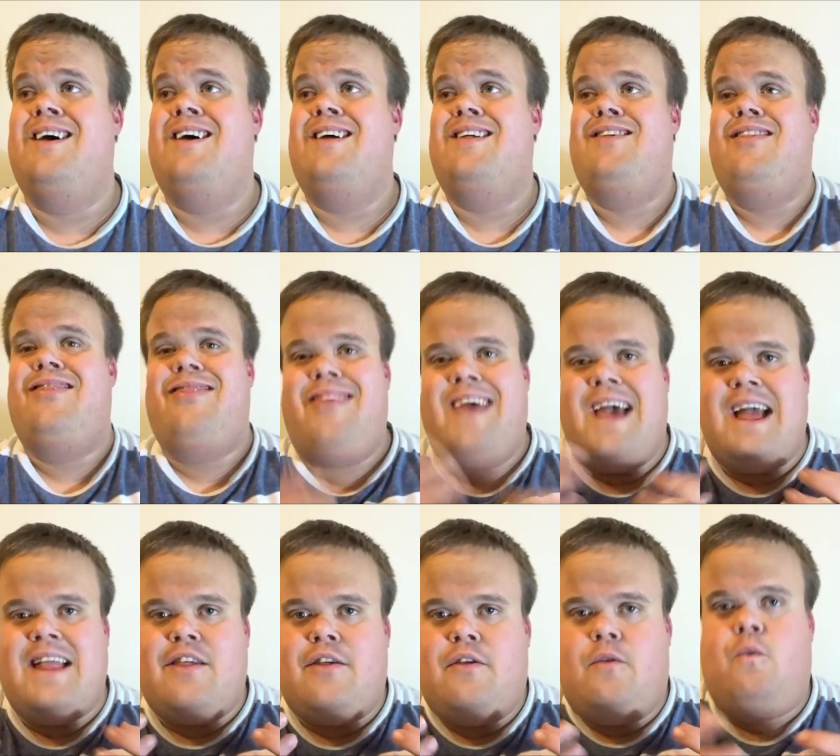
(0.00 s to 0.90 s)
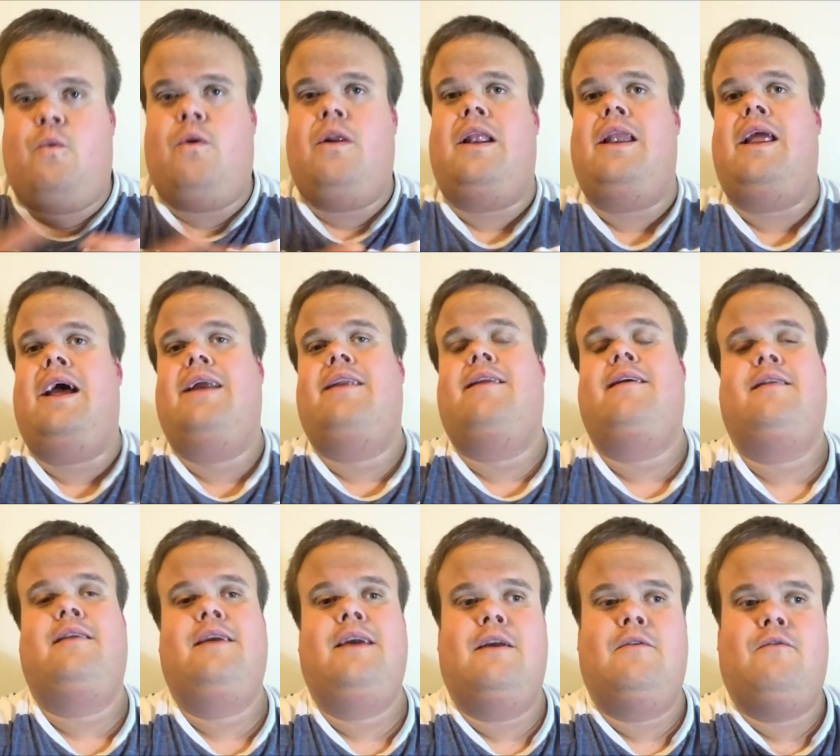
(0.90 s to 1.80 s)
So that's what I like to
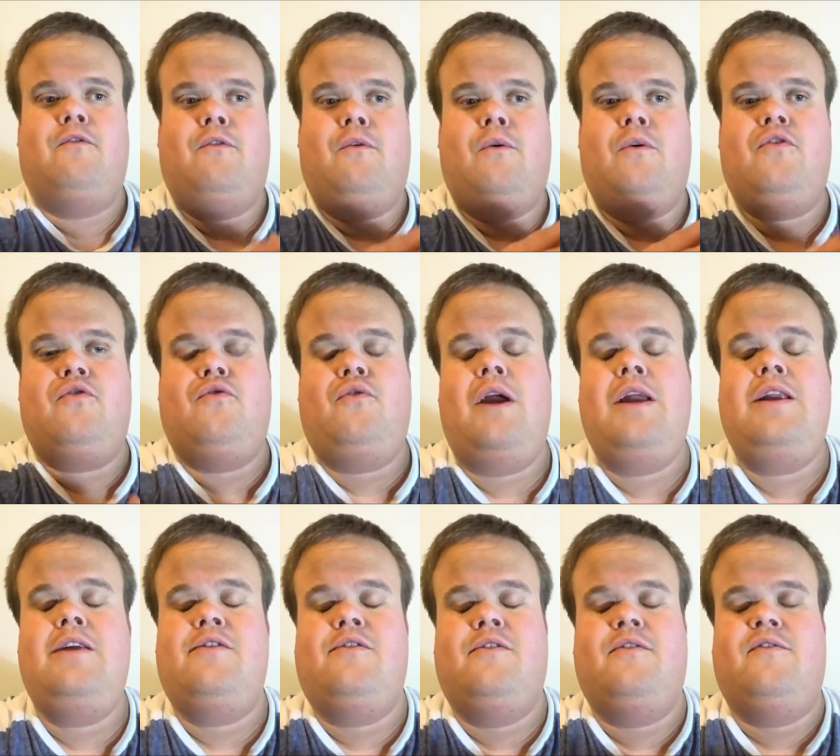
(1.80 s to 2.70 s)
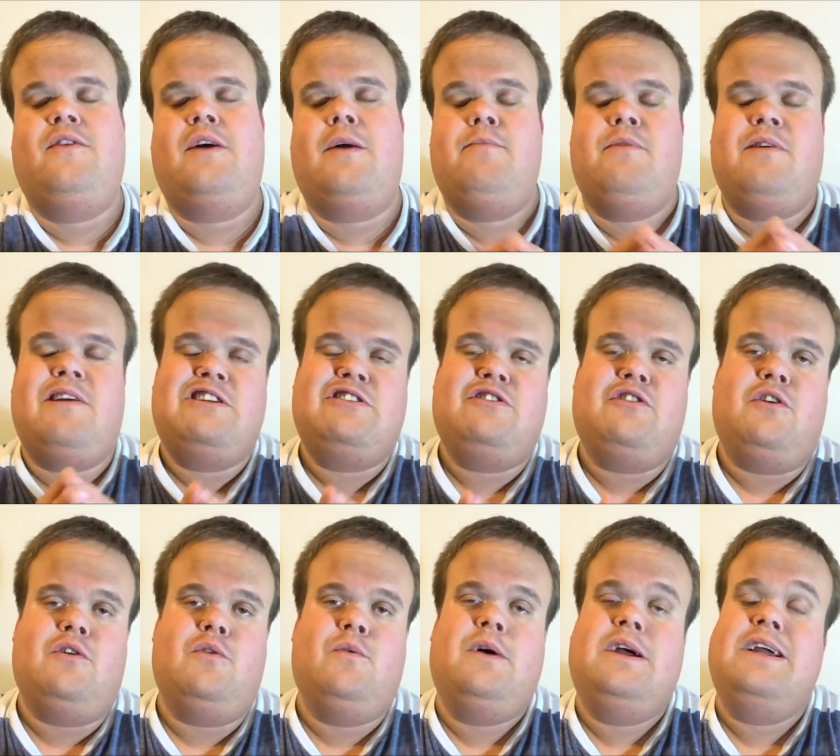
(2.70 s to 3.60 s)
see. And for Australia to have come such a
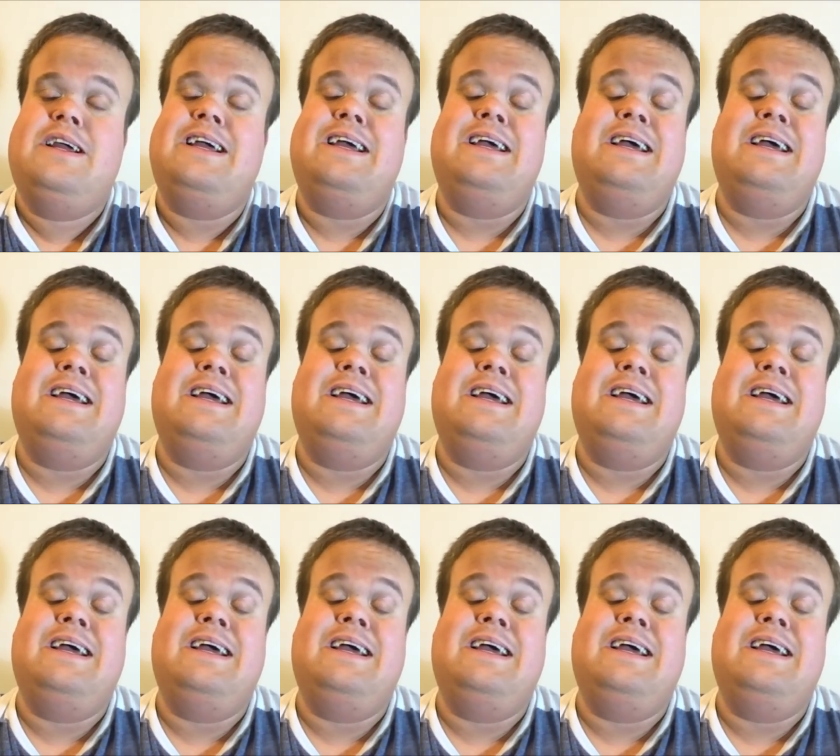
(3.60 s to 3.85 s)
long way,